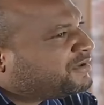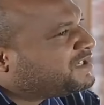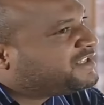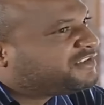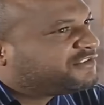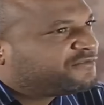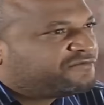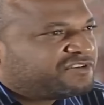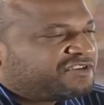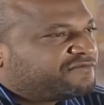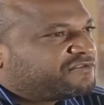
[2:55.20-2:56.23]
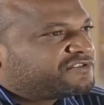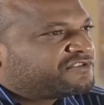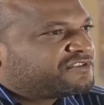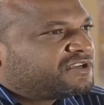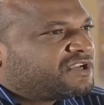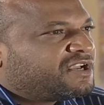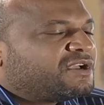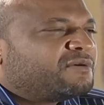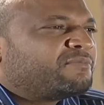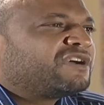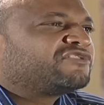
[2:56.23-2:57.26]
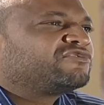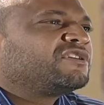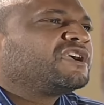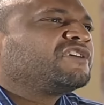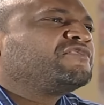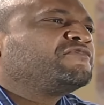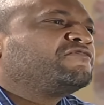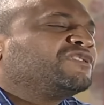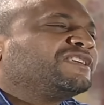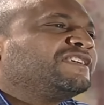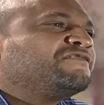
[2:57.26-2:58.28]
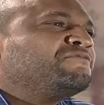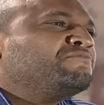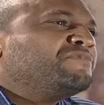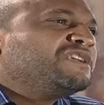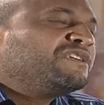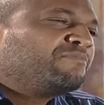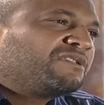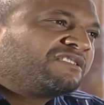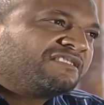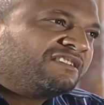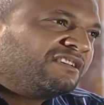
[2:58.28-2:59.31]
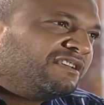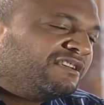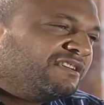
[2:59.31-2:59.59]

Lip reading: please forgive us. Pastor Henry, forgive me personally.